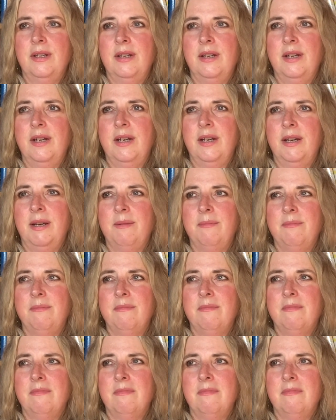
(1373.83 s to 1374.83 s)

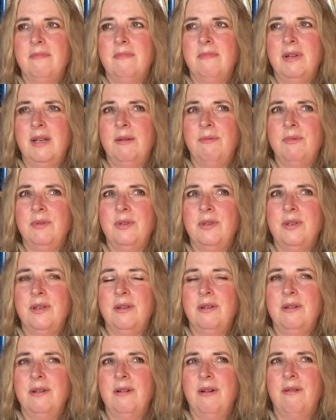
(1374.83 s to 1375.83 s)
it was
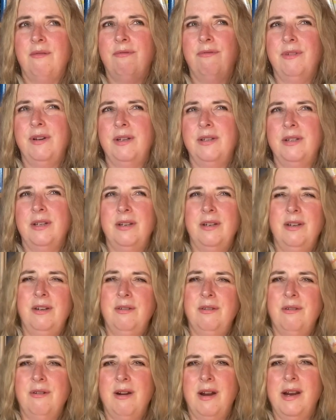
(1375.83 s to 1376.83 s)
the conflict in
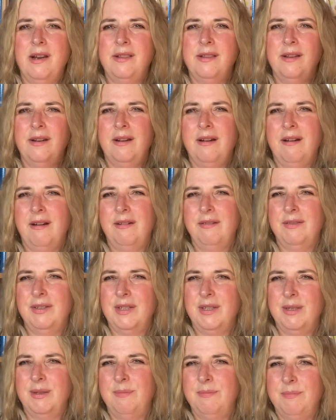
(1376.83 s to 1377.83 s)
Ukraine that kind of
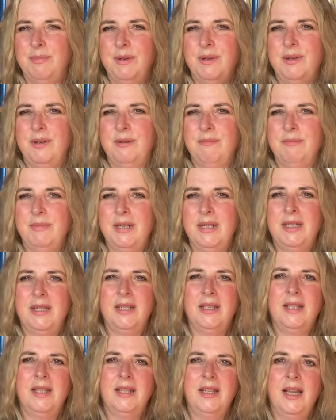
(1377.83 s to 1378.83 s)
spurred me
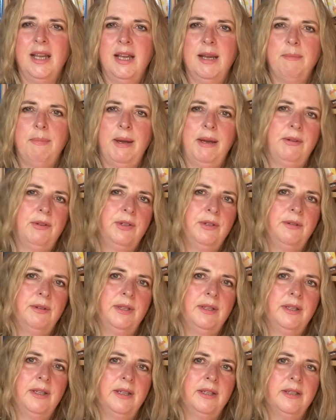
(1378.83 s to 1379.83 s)
to think about
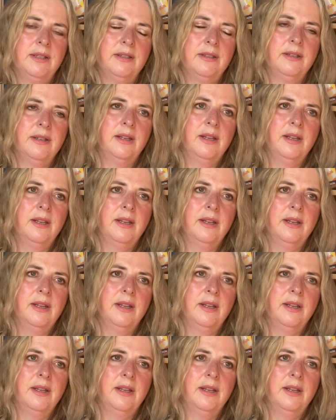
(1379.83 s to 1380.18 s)
doing this.